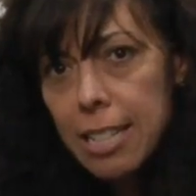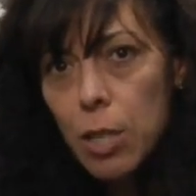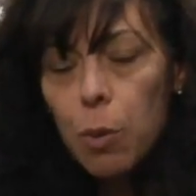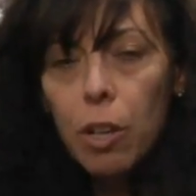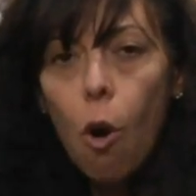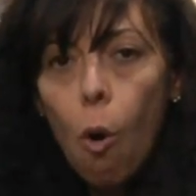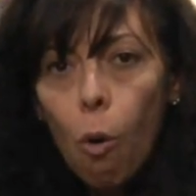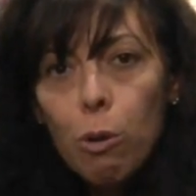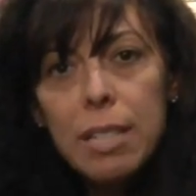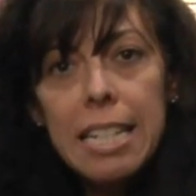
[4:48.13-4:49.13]
so it
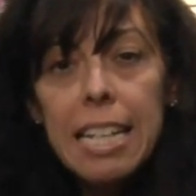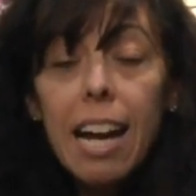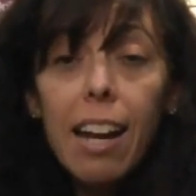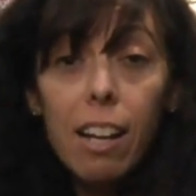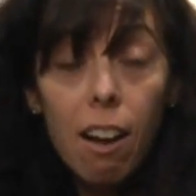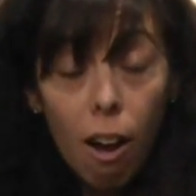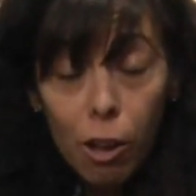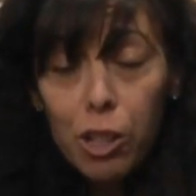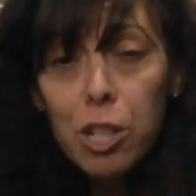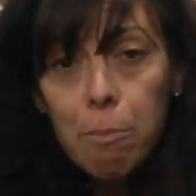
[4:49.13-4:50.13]
holds any kind of
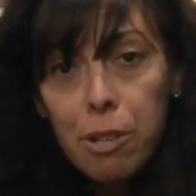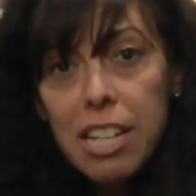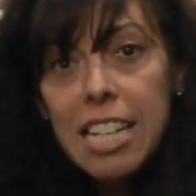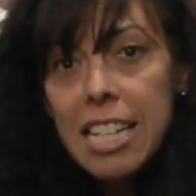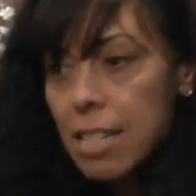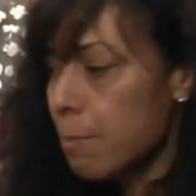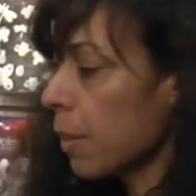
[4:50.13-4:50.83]
color you put in it.